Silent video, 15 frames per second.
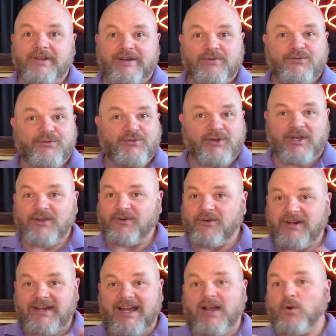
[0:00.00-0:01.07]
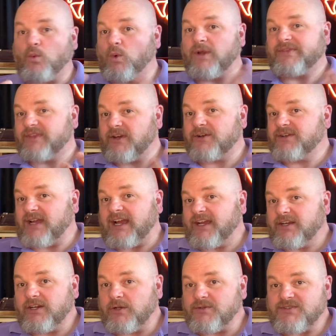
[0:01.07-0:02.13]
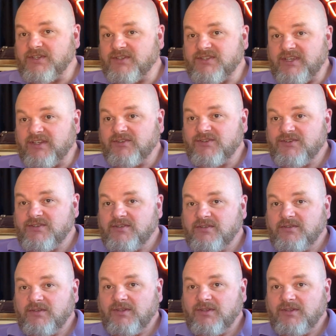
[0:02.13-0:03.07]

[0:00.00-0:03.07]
in figuring out what their diagnosis is.